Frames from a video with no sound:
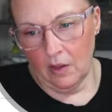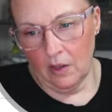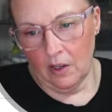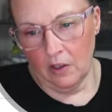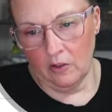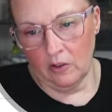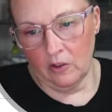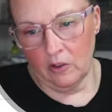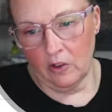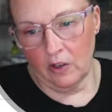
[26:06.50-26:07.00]

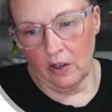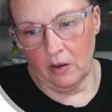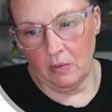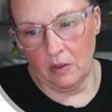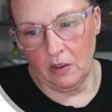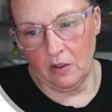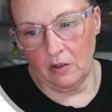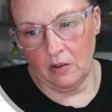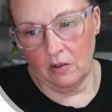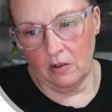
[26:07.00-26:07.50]
Instagram
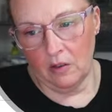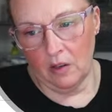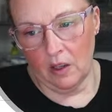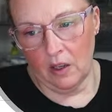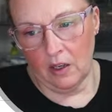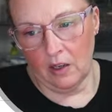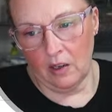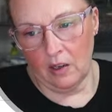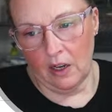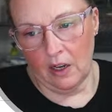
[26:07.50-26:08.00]
is
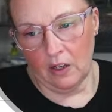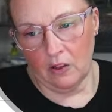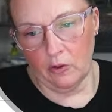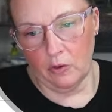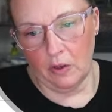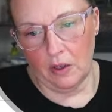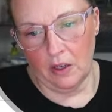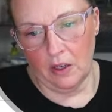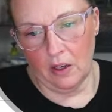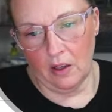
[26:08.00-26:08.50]
like not
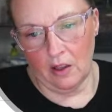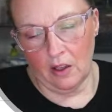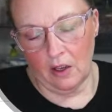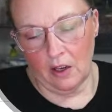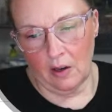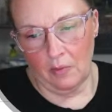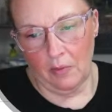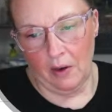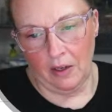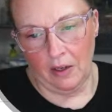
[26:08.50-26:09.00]
doing anything.
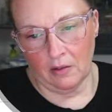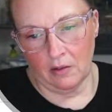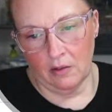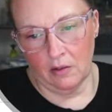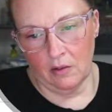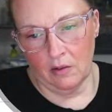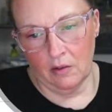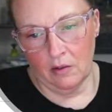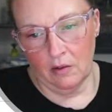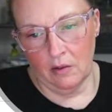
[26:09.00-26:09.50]
Come on.
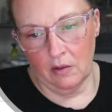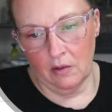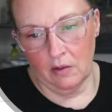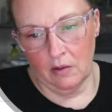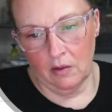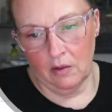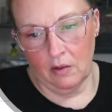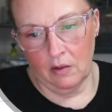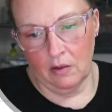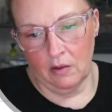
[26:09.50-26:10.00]

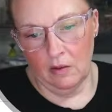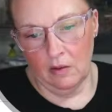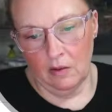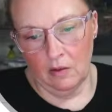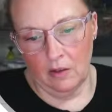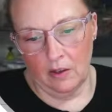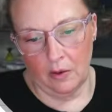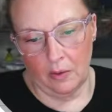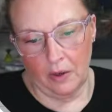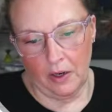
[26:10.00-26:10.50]

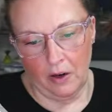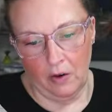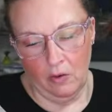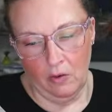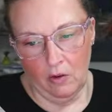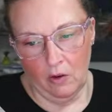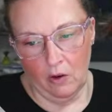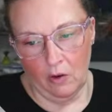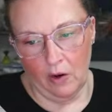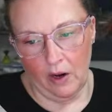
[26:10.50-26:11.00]
There we go.
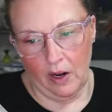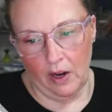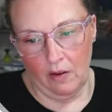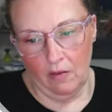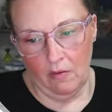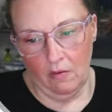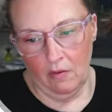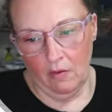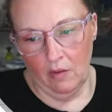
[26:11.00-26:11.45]
Okay.